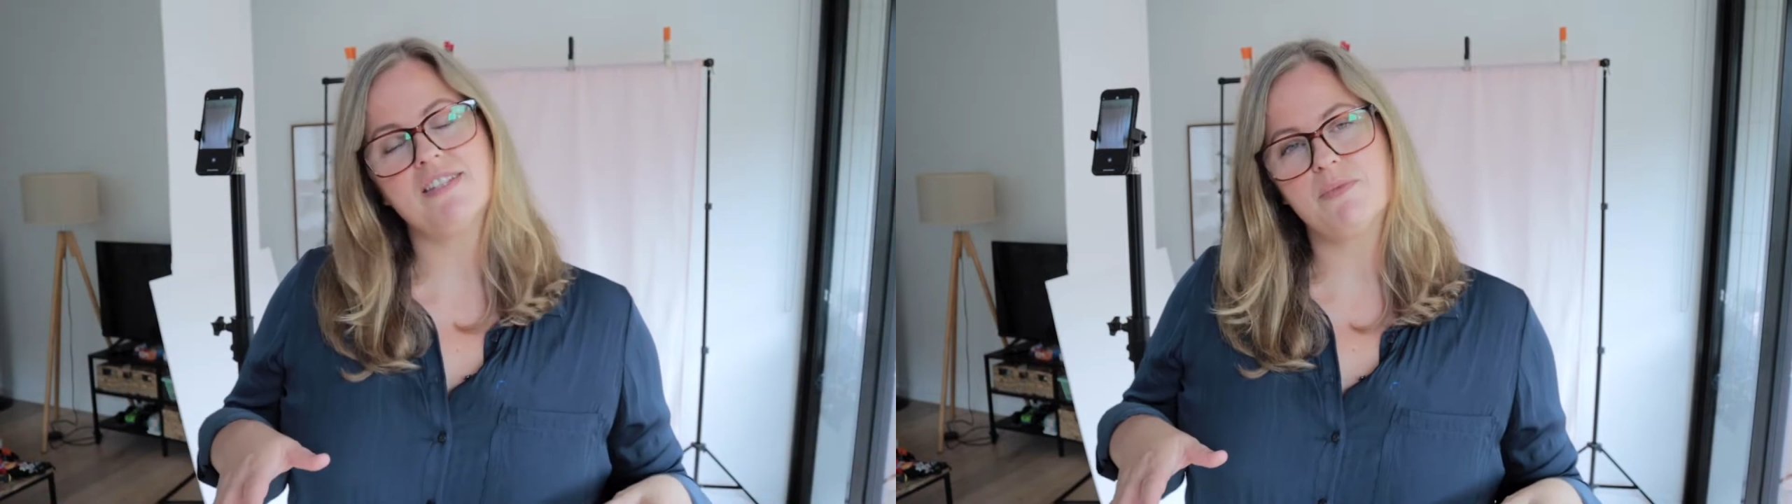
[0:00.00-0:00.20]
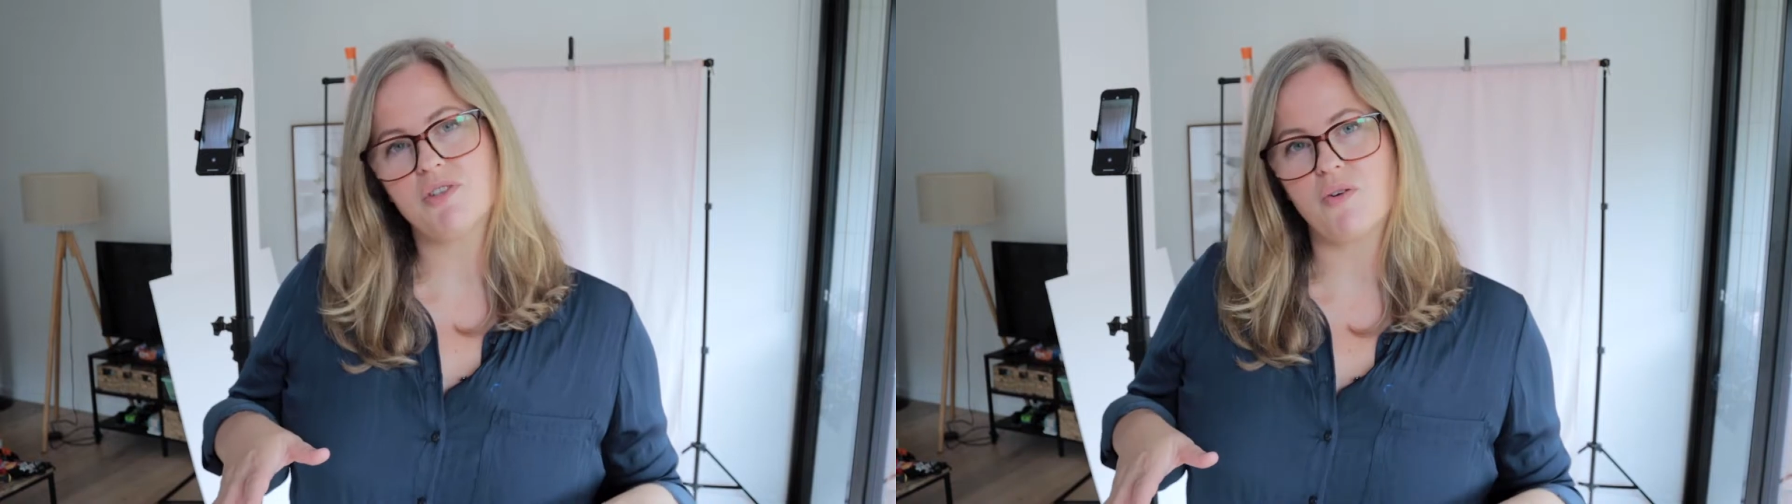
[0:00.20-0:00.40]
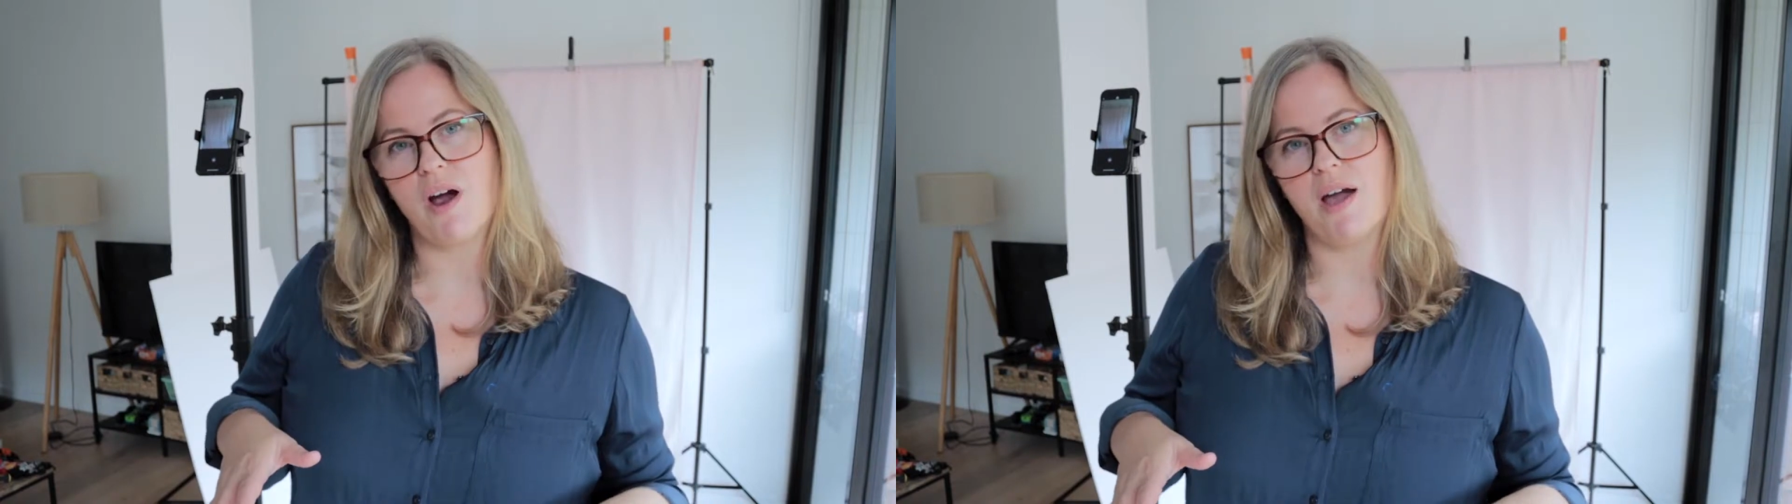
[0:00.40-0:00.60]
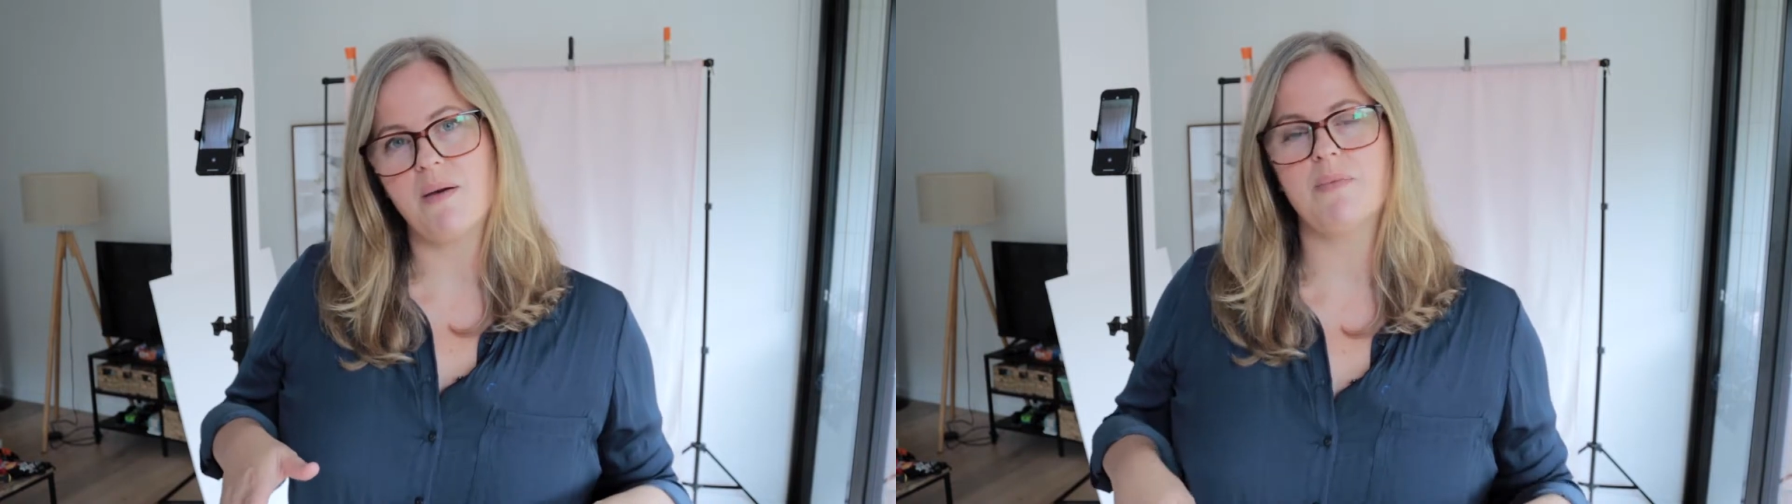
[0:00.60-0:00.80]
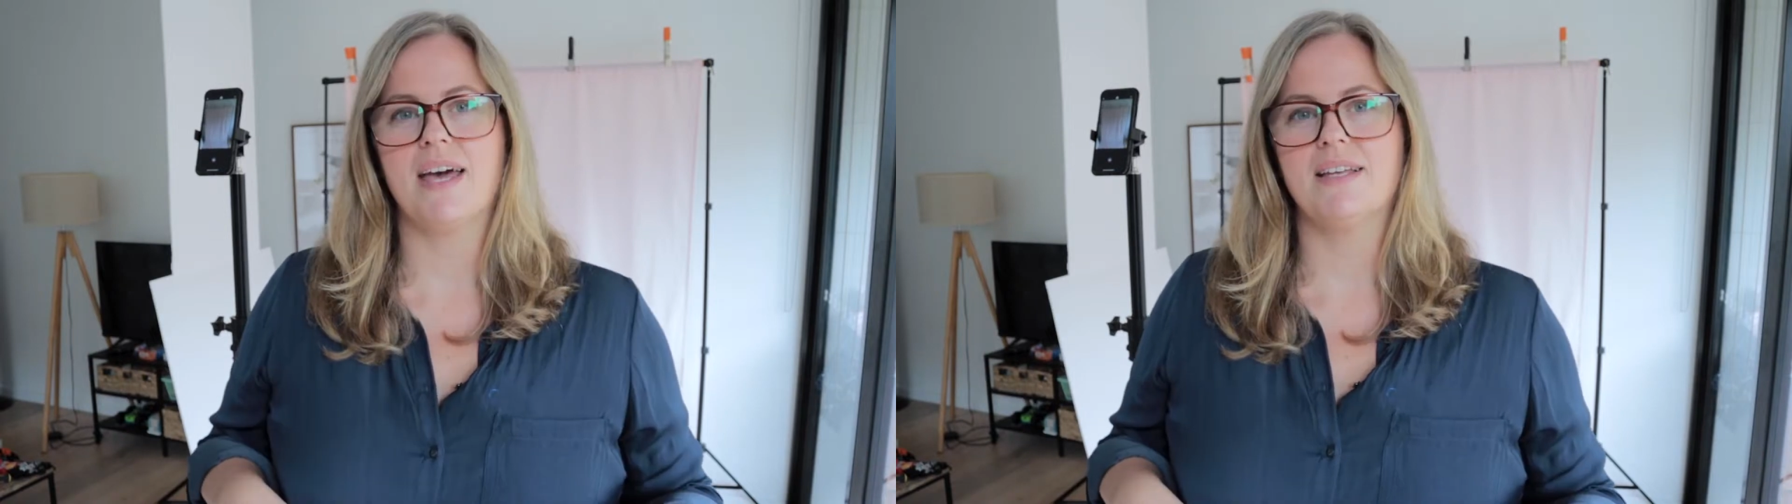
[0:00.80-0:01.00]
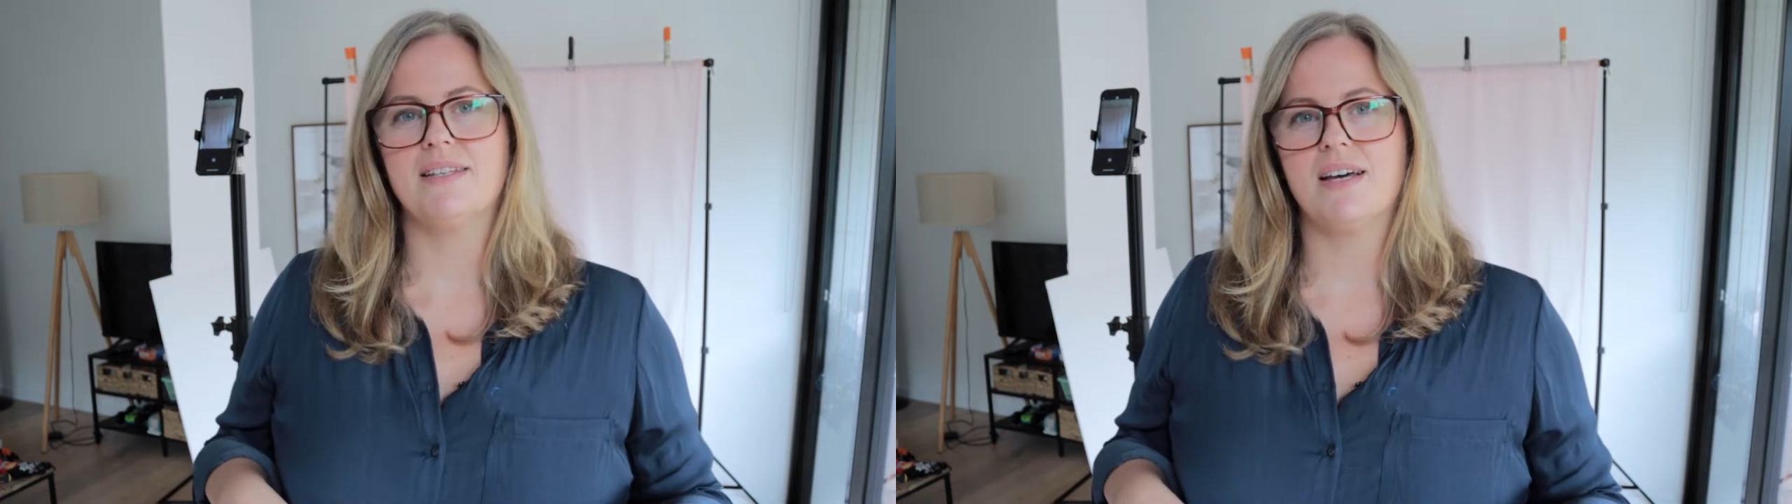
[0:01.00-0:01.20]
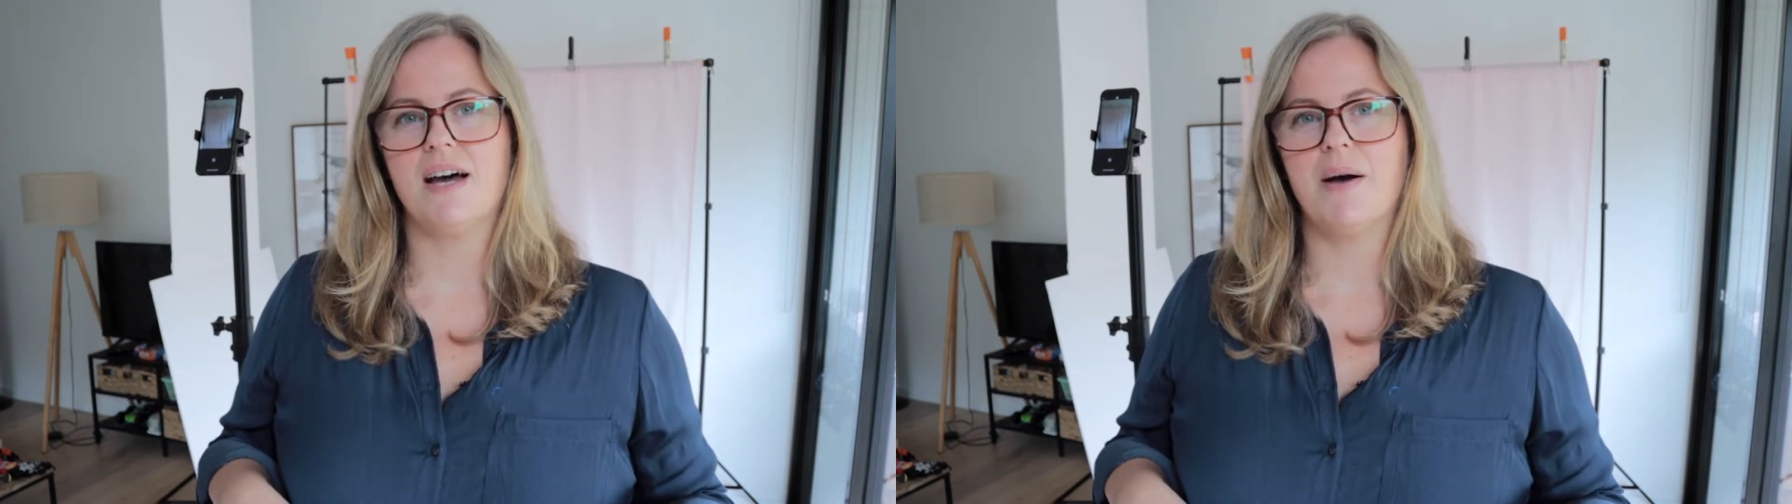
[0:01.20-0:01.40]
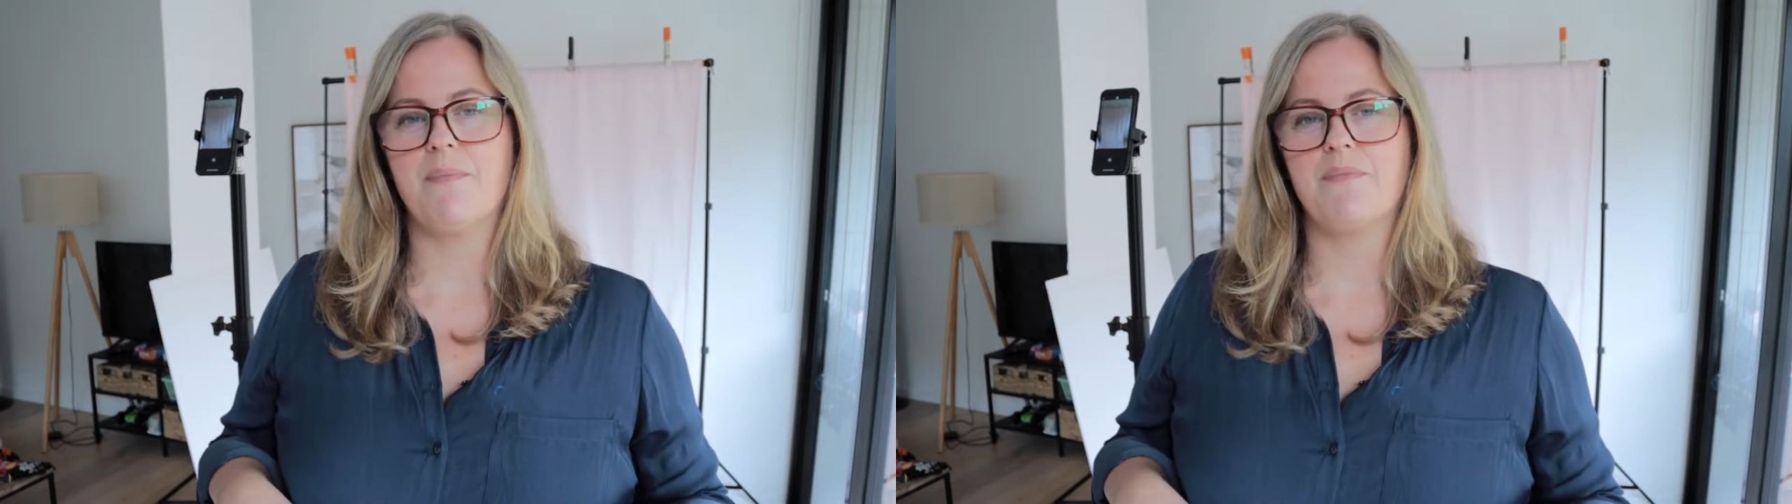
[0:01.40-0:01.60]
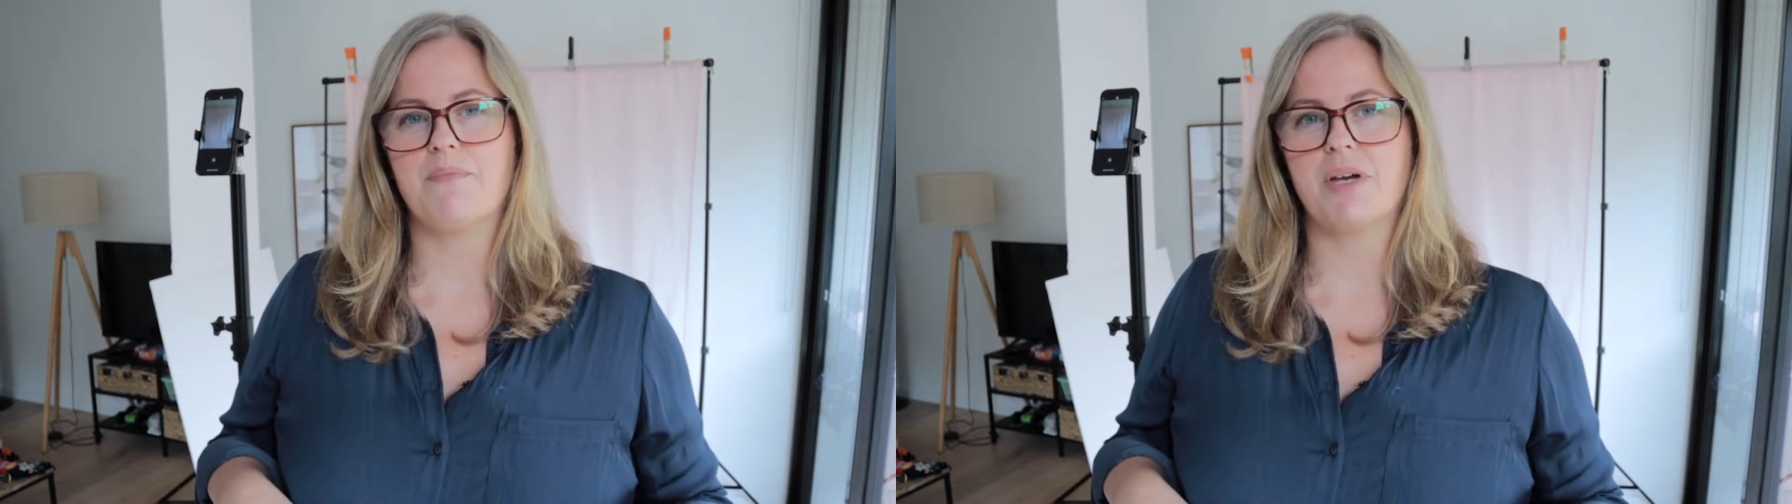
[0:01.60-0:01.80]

subscribe and